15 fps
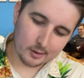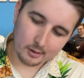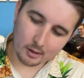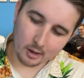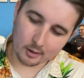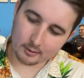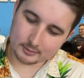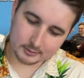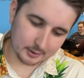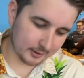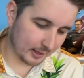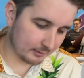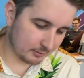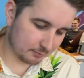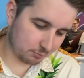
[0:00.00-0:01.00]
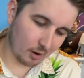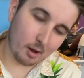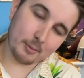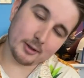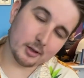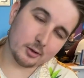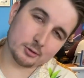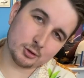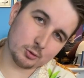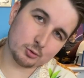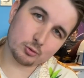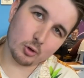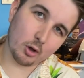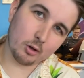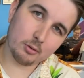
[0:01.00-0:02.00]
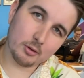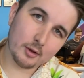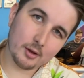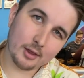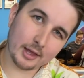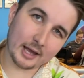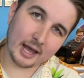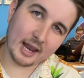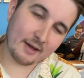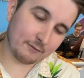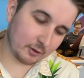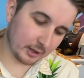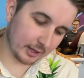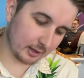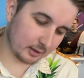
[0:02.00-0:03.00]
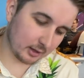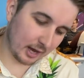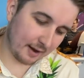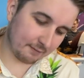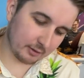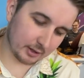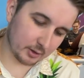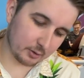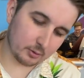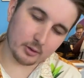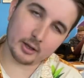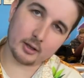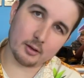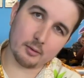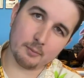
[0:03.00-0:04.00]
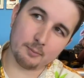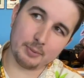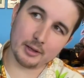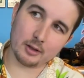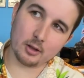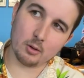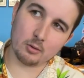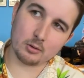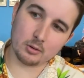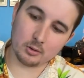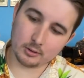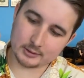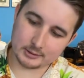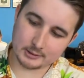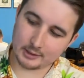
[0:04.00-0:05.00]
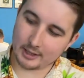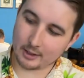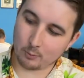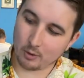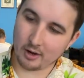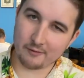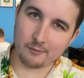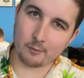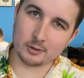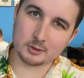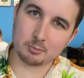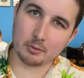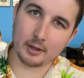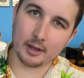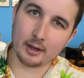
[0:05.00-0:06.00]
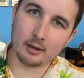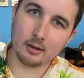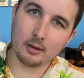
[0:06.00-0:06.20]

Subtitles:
honestly, that's probably a little too troll. Like I'd have to go to like a big local and see like what everyone's playing.